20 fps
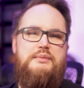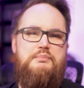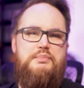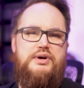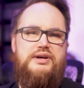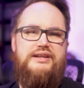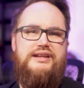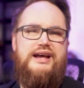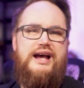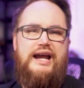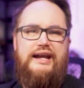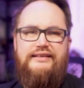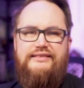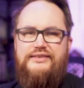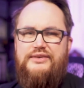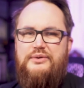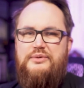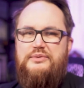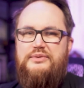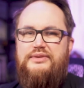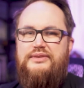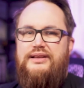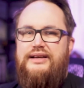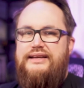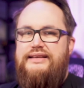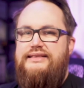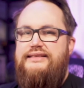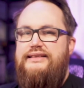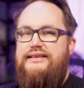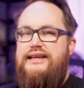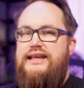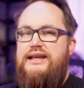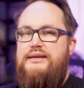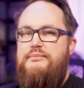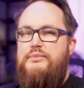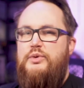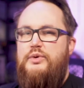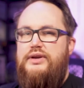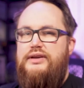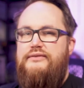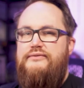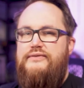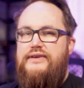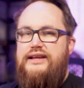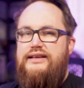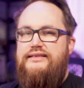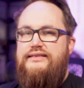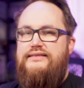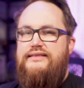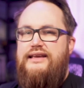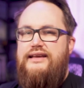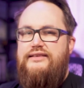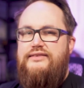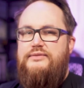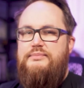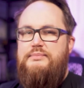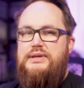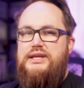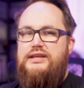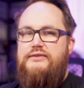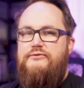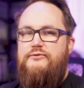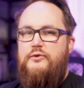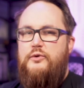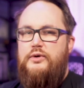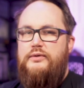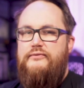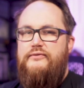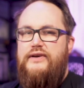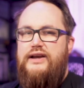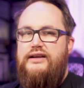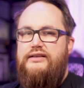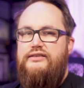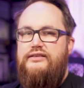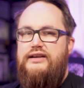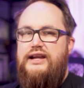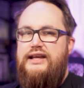But I don't like the Game Boy Advance SP form factor,